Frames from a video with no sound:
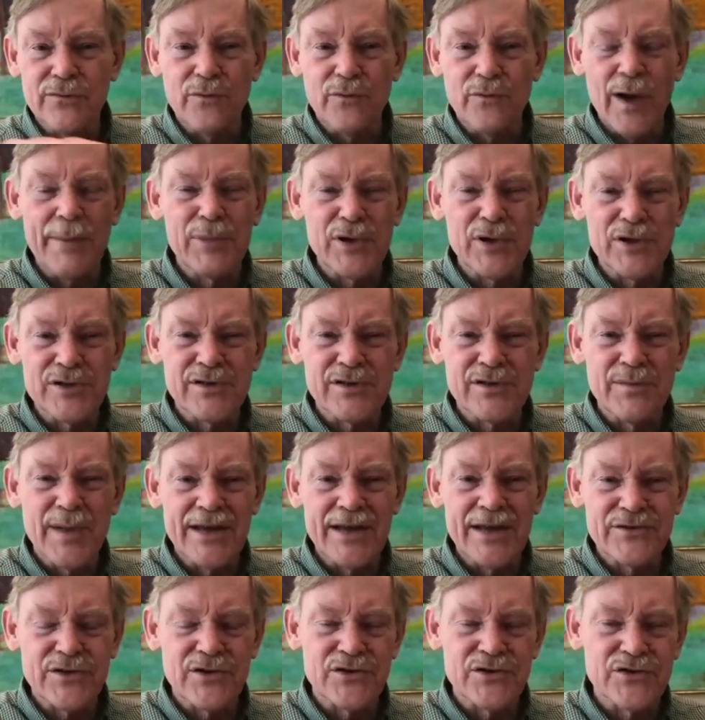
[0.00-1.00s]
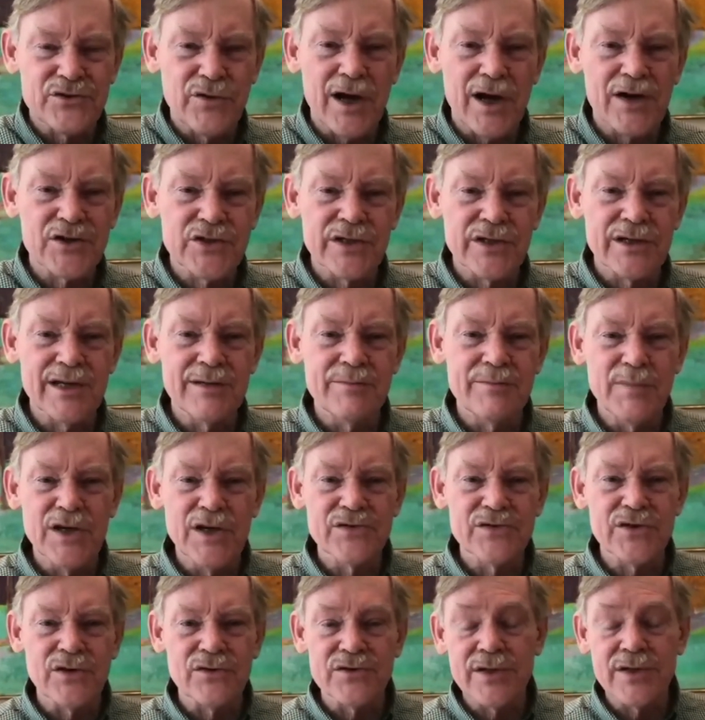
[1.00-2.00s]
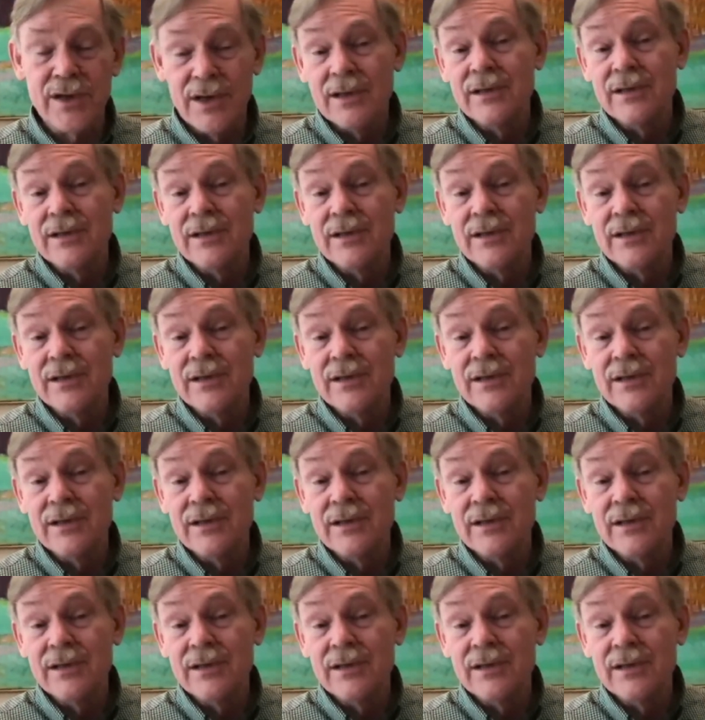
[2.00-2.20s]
weapons of mass destruction and missiles.